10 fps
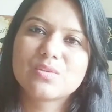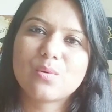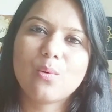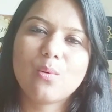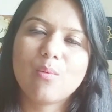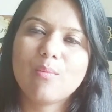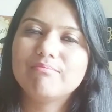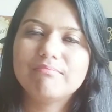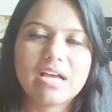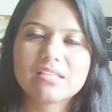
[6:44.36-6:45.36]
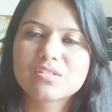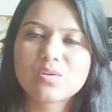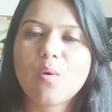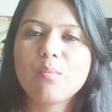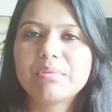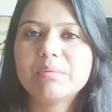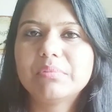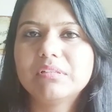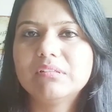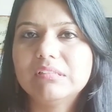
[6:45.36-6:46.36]
So I just hope
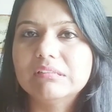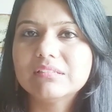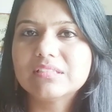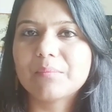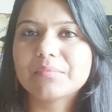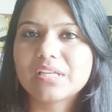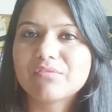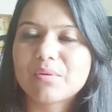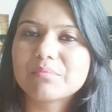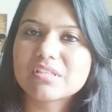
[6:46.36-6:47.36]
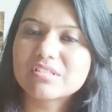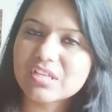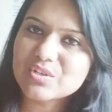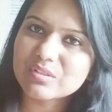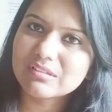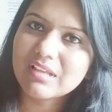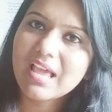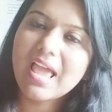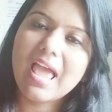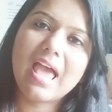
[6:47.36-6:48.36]
people learn something from this session,
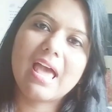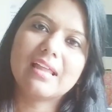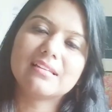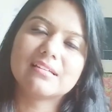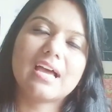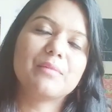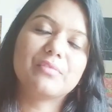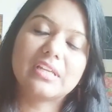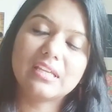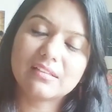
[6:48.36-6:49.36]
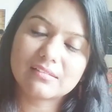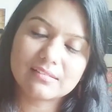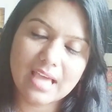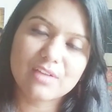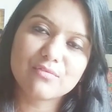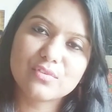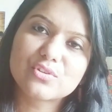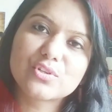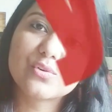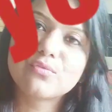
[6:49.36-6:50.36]
and I'm very thankful
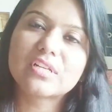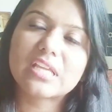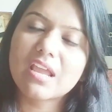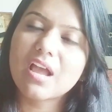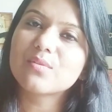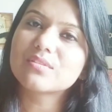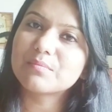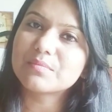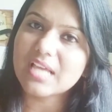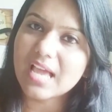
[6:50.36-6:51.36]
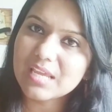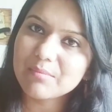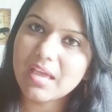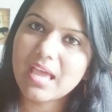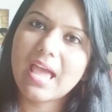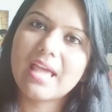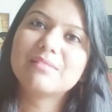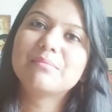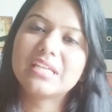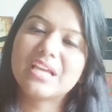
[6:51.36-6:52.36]
to you for taking out some time
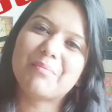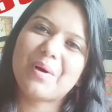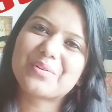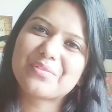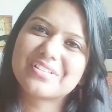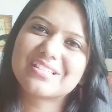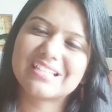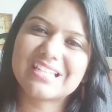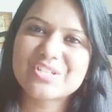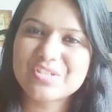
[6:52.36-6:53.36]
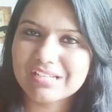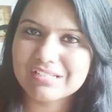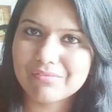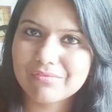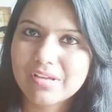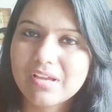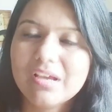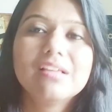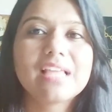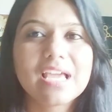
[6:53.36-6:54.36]
and being a part of this initiative.
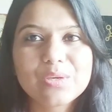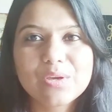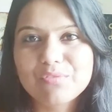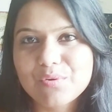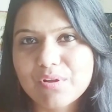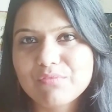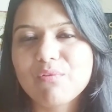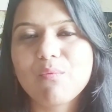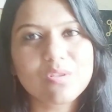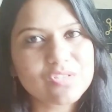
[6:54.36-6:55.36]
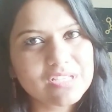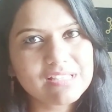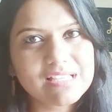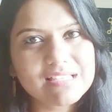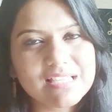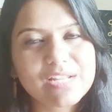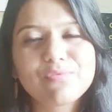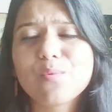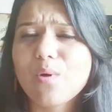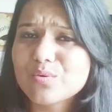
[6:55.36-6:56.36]
Thank you everyone for watching this, and if
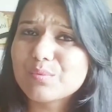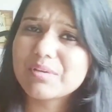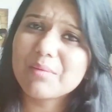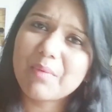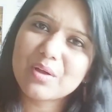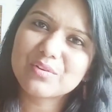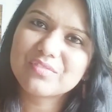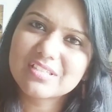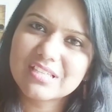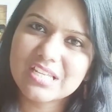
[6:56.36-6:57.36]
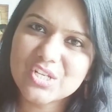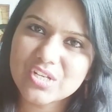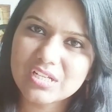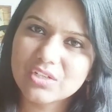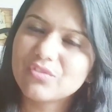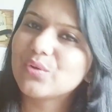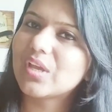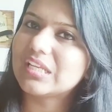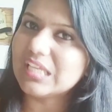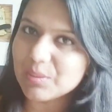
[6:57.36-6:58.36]
you want to be a part of this initiative, you
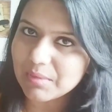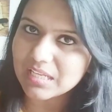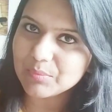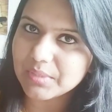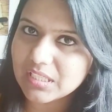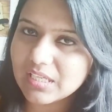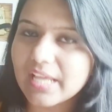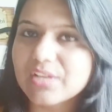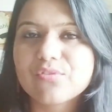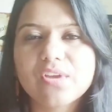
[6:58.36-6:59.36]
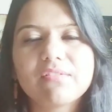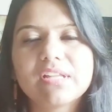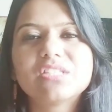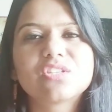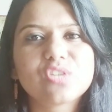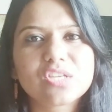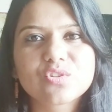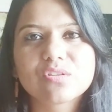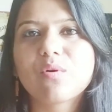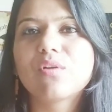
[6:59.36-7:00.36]
can email me, and if you have any
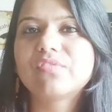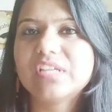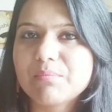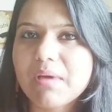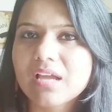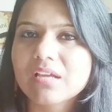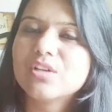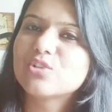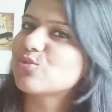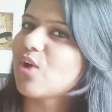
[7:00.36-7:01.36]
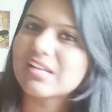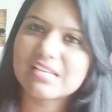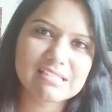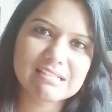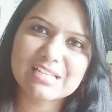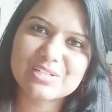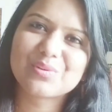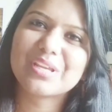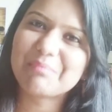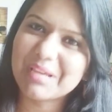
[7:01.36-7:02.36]
suggestion or feedback, do not hesitate to
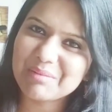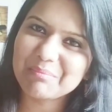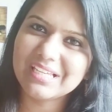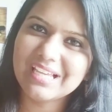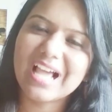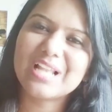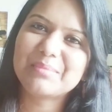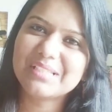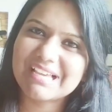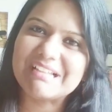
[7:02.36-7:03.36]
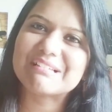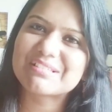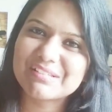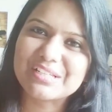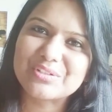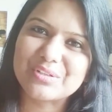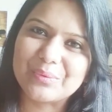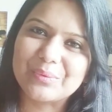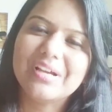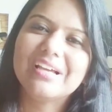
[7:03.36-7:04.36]
email me. I'll be there listening to
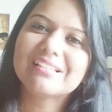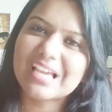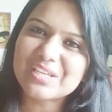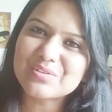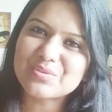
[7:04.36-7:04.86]
you. Thank you